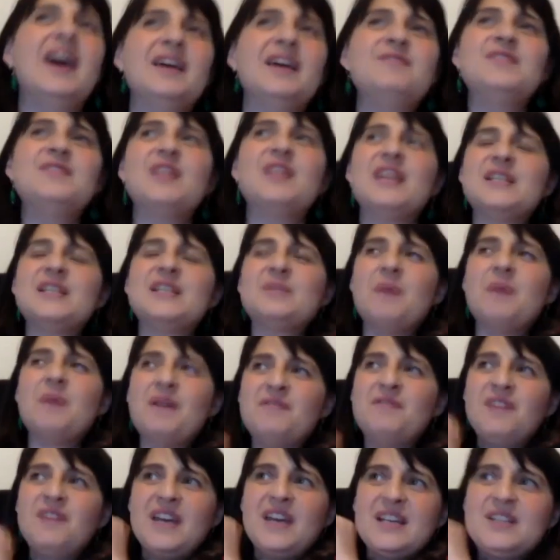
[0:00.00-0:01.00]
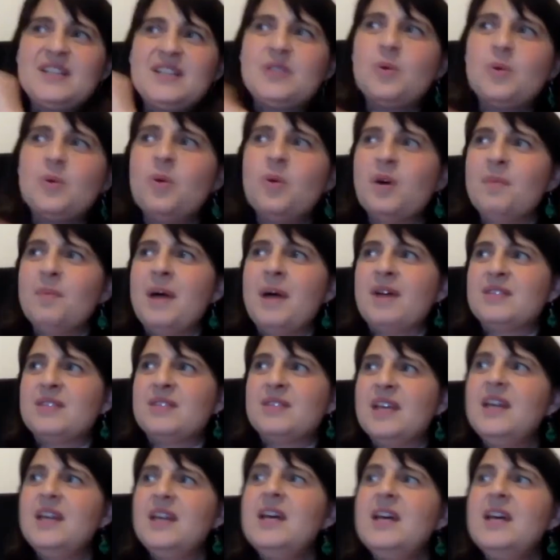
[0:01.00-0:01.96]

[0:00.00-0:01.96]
So that's why I forget to talk about it.